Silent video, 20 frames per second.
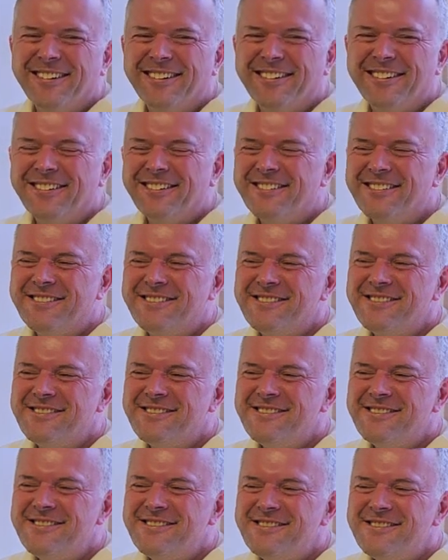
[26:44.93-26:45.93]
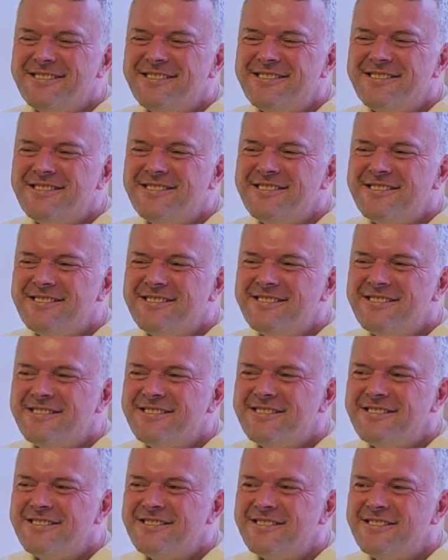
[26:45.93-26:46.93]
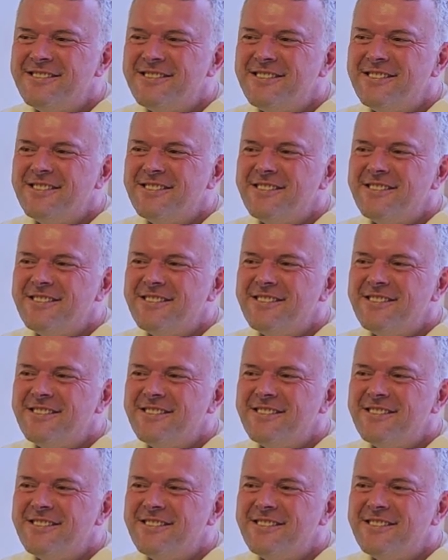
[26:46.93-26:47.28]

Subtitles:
Nobody speaks.